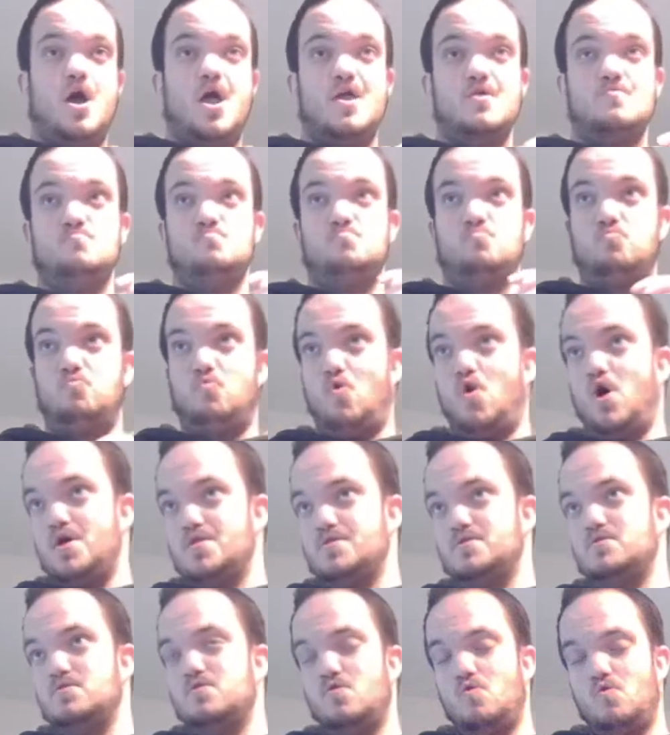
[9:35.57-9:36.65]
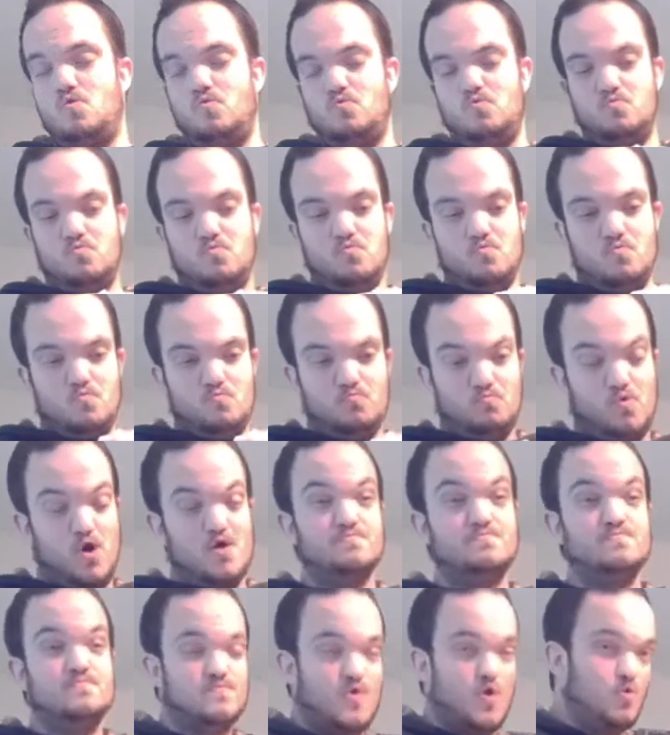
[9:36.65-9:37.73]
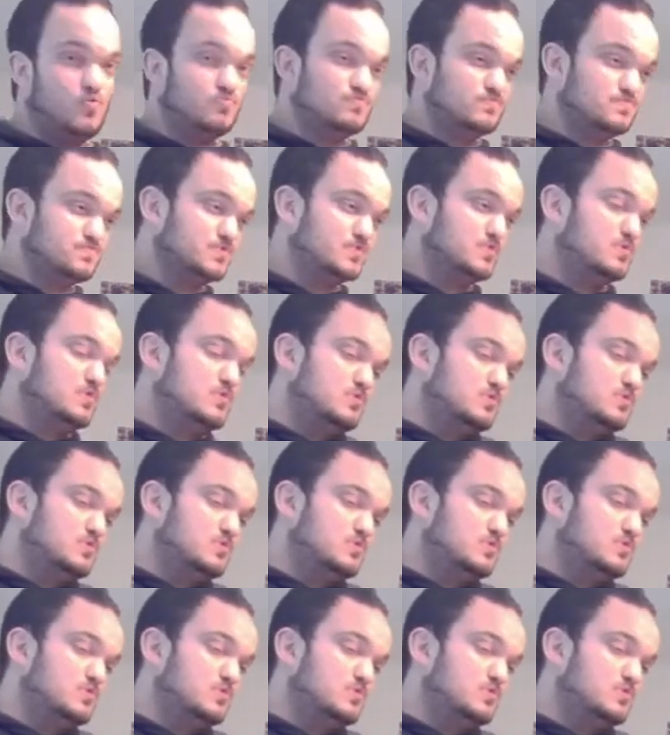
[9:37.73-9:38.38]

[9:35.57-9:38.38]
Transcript: a 1 volt